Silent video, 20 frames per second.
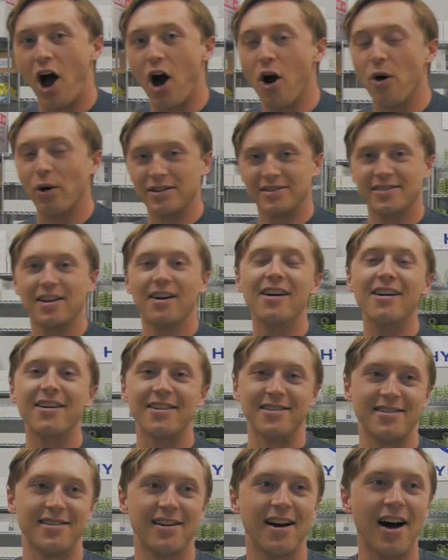Oh, a ton.
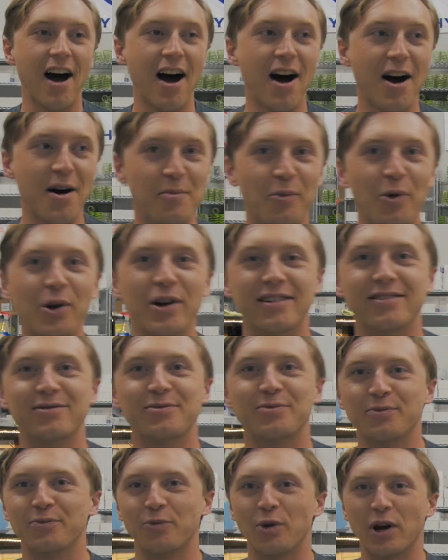
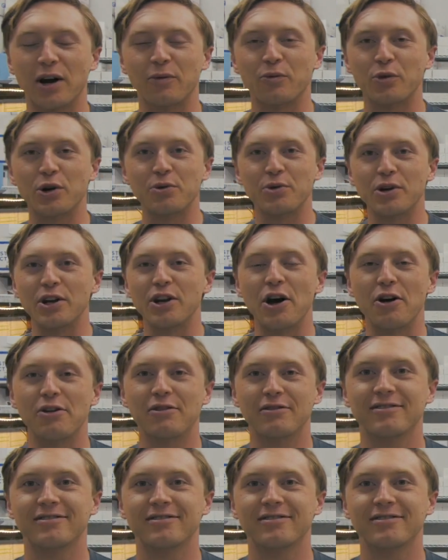What do you want to know?